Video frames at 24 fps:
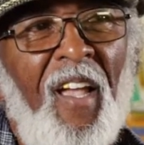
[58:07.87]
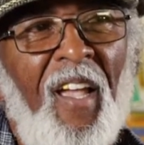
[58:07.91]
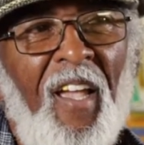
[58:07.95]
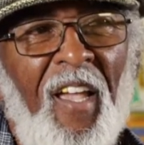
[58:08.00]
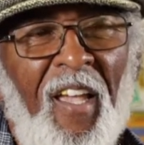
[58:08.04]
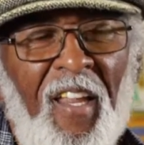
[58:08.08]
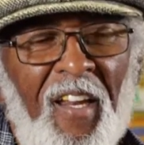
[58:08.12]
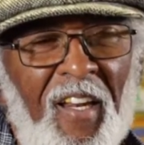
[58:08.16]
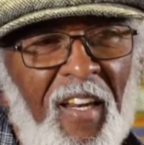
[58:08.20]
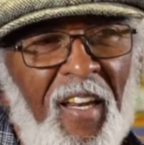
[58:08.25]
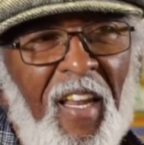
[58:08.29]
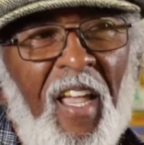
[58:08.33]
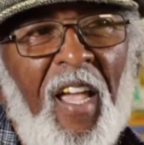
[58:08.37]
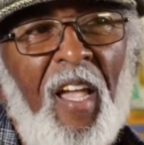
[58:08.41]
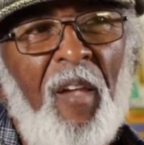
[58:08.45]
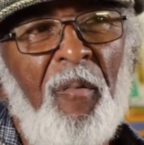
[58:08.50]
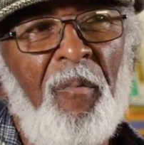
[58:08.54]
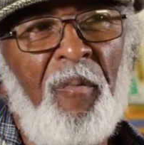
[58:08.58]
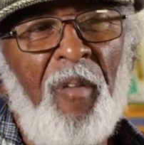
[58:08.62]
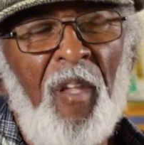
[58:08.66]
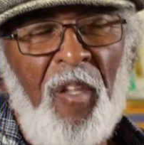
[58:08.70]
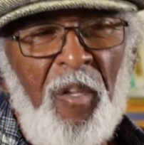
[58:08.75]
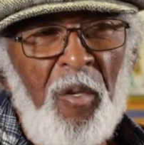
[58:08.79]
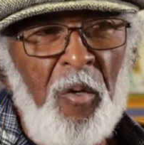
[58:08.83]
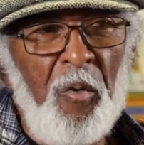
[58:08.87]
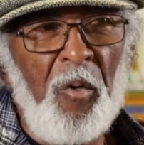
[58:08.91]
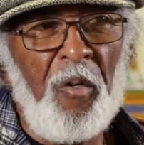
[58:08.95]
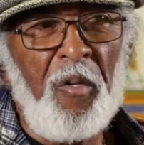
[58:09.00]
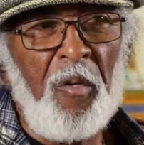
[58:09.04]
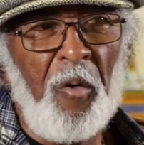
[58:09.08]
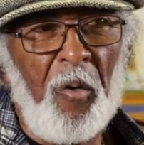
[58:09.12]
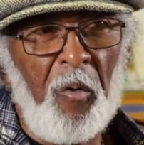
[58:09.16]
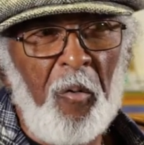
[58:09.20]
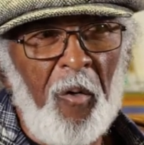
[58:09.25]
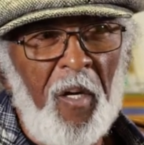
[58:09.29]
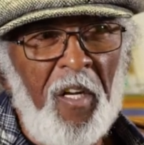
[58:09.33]
in life that you are
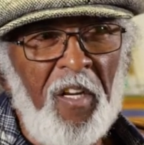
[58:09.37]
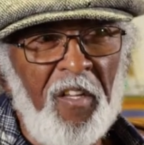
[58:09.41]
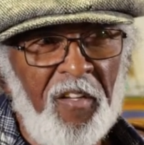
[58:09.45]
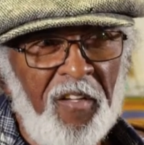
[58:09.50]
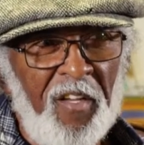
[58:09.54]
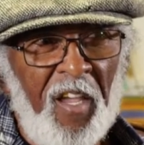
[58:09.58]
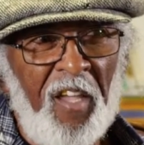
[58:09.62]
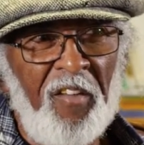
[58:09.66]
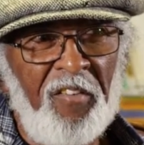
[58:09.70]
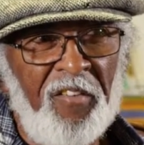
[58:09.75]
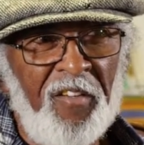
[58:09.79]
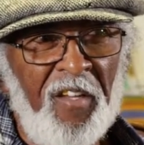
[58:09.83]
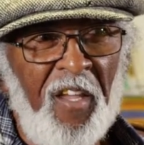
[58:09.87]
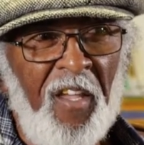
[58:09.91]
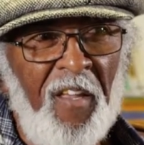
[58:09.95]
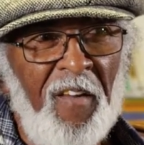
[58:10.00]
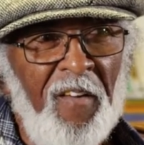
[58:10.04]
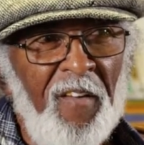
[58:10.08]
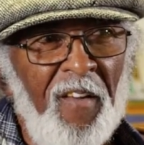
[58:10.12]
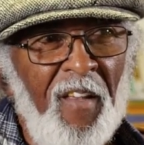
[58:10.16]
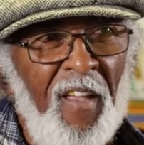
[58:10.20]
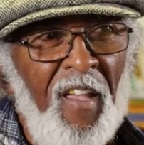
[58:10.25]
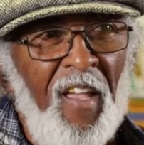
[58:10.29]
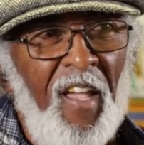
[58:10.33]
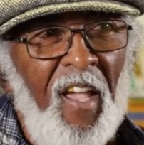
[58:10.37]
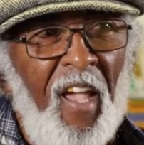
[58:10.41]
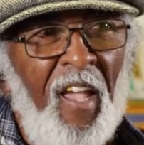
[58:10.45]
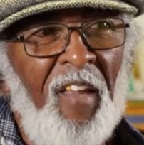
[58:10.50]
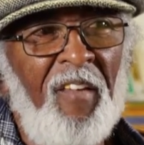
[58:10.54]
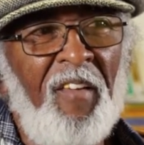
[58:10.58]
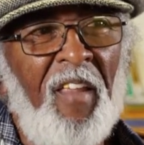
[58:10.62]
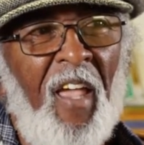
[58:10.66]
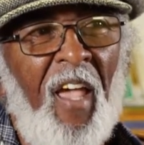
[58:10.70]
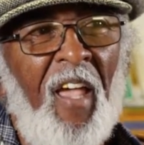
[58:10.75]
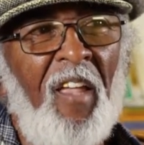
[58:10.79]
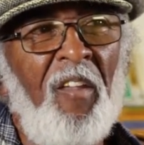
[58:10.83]
your greatest asset
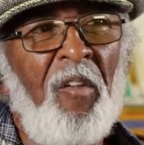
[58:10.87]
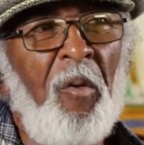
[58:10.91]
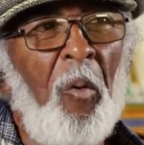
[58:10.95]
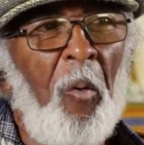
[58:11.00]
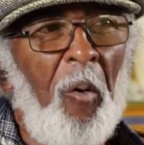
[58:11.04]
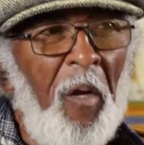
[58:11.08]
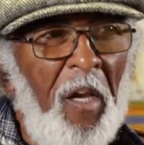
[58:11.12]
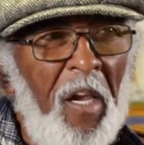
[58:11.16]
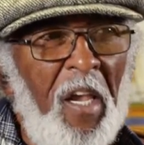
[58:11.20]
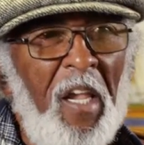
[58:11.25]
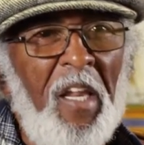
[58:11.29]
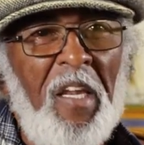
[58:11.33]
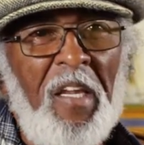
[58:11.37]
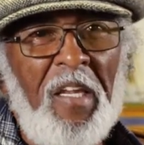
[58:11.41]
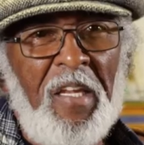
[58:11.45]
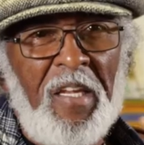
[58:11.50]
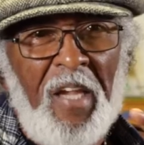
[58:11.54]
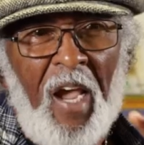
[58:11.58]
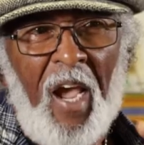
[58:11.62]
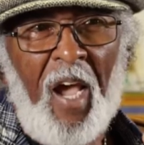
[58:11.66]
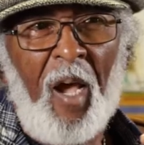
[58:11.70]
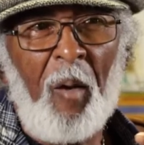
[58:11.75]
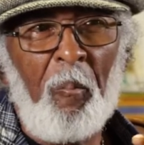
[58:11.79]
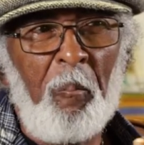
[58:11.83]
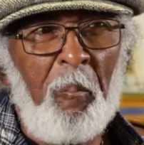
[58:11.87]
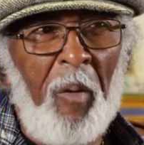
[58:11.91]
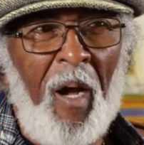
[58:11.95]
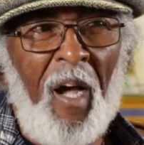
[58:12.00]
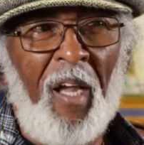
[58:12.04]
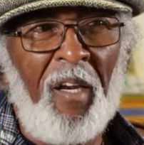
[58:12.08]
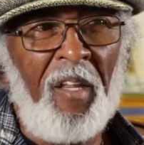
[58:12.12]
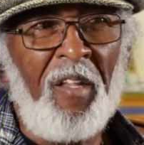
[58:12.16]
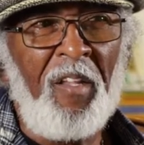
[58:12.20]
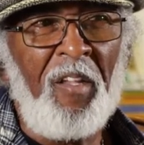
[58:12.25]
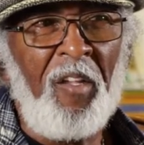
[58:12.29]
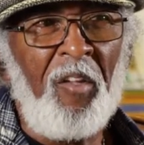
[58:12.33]
and that your entire
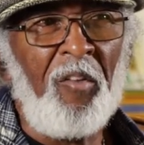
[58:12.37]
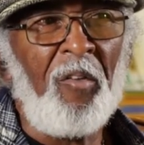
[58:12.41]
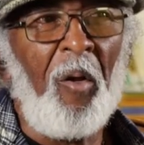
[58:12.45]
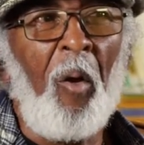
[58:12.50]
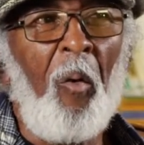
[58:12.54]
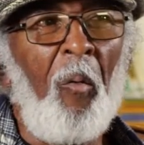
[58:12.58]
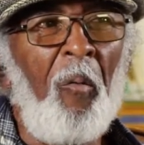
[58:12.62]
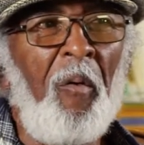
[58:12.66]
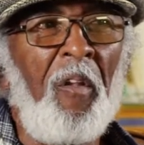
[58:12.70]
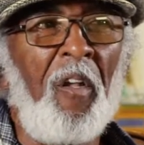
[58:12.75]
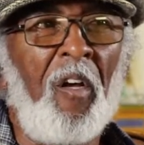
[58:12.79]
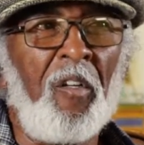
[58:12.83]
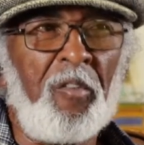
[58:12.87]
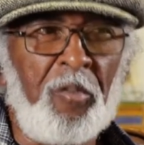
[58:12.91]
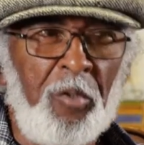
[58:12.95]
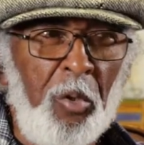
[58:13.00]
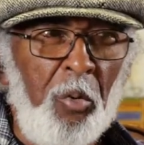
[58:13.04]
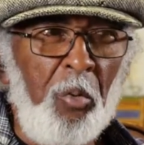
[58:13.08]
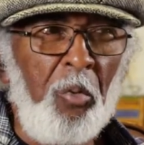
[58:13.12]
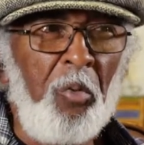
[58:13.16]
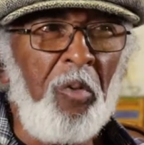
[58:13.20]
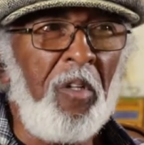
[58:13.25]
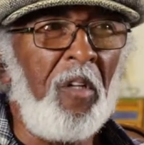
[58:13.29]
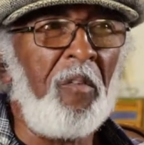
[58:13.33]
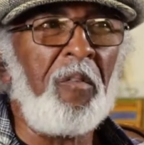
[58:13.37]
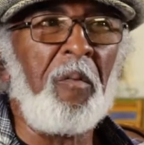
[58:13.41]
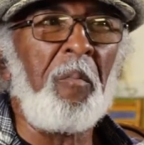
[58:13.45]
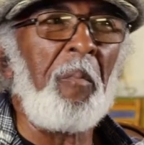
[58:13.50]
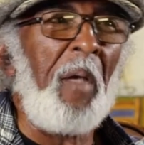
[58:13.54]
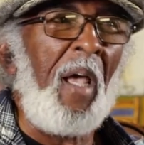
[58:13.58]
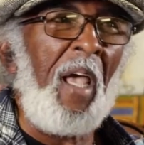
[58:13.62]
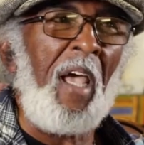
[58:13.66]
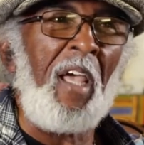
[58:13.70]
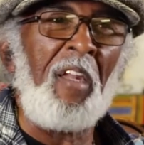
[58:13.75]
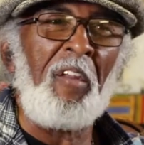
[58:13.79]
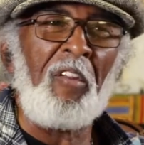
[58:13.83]
body is only a tool of the
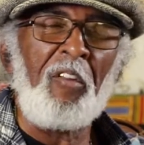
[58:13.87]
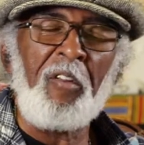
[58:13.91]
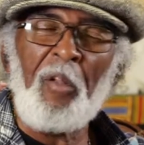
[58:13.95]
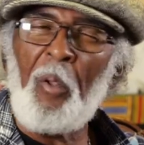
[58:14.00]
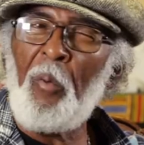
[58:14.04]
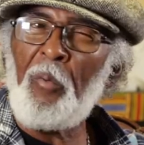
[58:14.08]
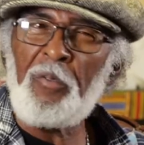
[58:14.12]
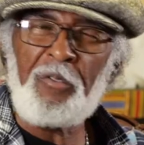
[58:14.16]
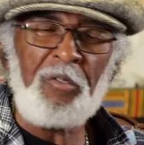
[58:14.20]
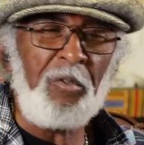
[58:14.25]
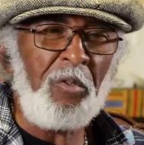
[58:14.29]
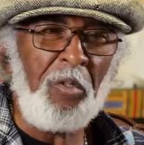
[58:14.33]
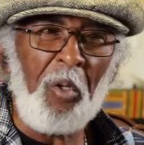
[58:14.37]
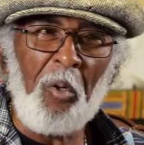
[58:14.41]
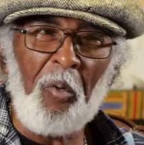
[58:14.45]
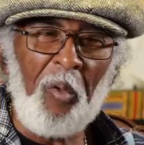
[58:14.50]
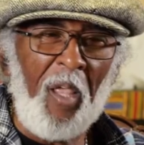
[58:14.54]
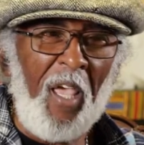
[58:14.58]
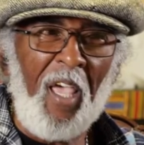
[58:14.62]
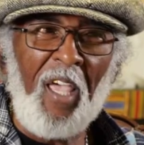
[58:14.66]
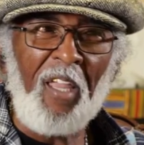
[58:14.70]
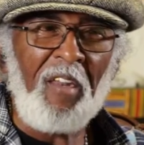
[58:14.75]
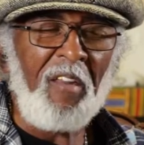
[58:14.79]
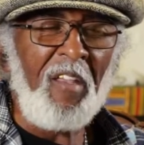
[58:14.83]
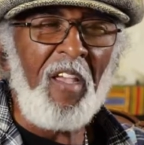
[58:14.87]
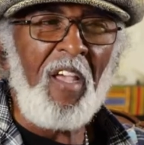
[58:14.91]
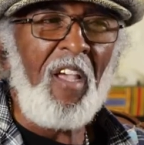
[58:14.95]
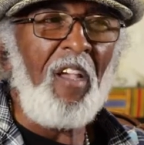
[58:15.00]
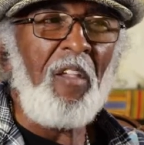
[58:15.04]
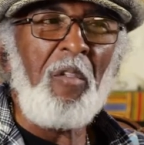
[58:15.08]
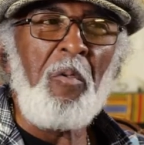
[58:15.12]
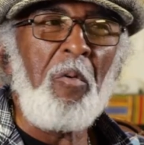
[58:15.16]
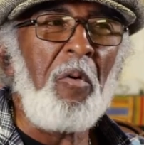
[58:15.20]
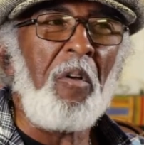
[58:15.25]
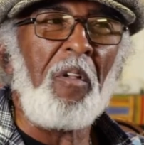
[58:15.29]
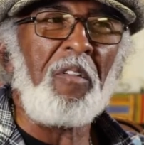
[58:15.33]
mind, as long as you know that,
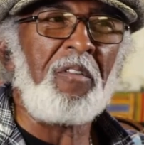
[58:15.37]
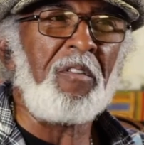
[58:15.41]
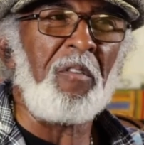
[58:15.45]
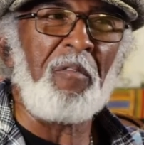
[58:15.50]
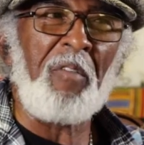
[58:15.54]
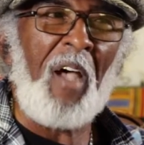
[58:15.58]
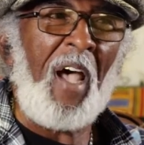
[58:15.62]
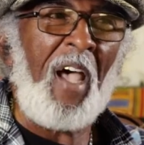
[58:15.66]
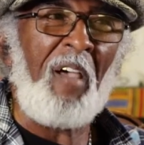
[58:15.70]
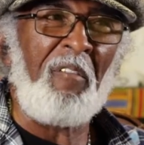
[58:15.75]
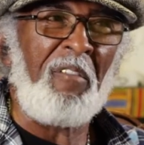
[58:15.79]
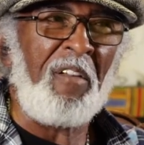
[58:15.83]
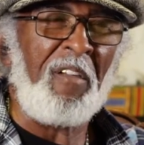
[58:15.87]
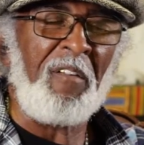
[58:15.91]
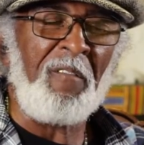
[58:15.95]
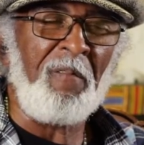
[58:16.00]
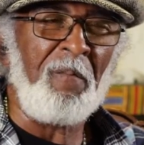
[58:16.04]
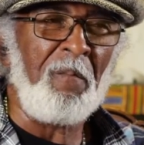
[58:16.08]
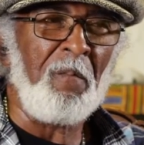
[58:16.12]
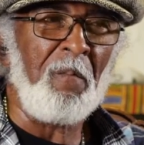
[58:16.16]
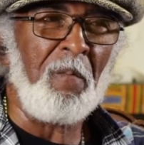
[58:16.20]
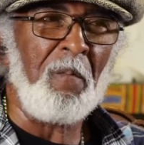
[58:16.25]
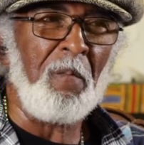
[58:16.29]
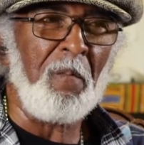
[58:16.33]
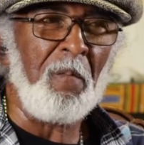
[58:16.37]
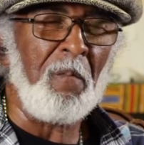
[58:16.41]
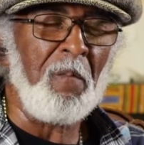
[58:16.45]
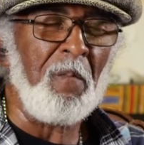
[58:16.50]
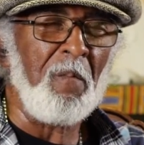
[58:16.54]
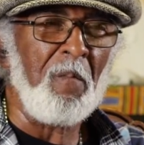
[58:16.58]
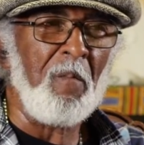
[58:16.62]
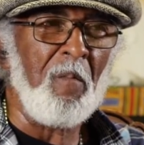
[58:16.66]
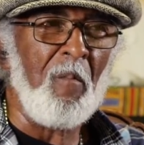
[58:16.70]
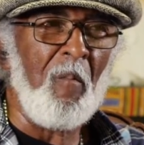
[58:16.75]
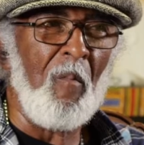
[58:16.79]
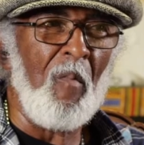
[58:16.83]
you can survive it.
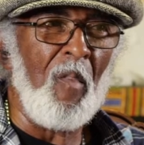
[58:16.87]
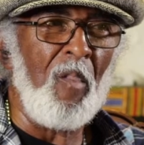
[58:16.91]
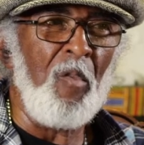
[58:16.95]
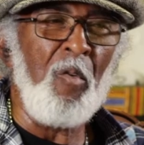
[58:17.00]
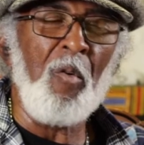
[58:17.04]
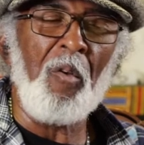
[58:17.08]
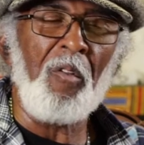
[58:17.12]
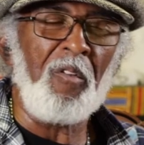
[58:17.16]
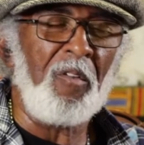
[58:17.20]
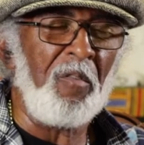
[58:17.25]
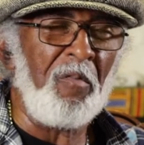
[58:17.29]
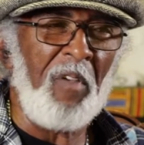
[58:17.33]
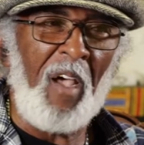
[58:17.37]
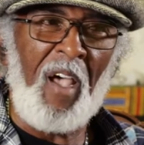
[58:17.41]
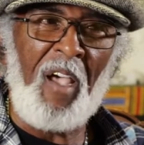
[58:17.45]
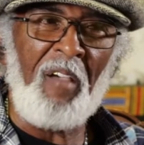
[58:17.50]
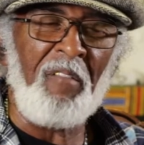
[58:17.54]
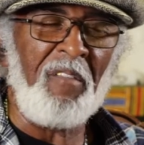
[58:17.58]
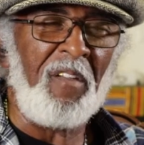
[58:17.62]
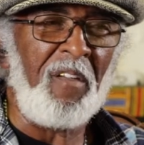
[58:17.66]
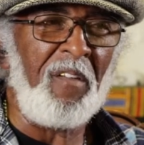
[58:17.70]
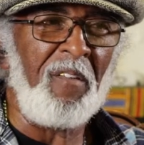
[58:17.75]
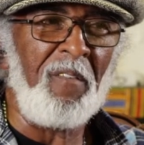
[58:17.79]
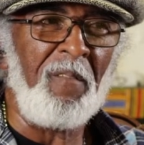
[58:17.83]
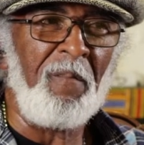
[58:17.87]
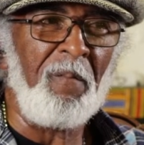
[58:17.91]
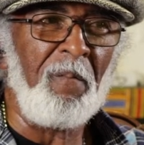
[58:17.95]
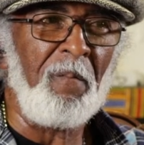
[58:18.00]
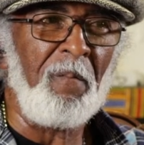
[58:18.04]
You can survive it.